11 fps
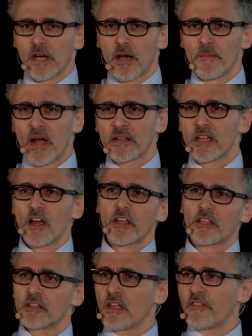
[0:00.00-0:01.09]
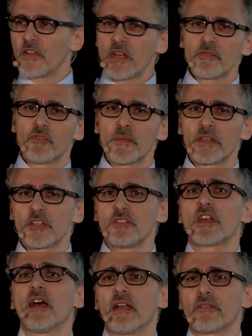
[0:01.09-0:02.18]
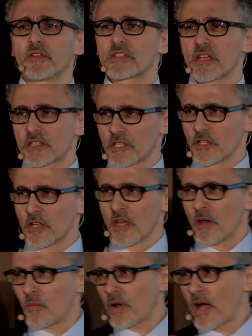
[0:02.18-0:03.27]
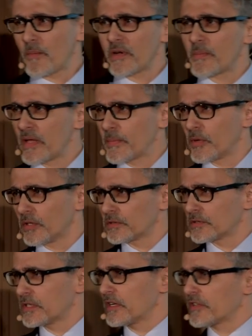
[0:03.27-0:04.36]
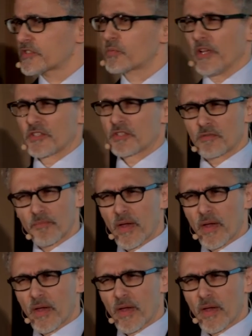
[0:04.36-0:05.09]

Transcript: And yet, I could, if in any room in the UK, if we'd said to you, well, how many people have switched?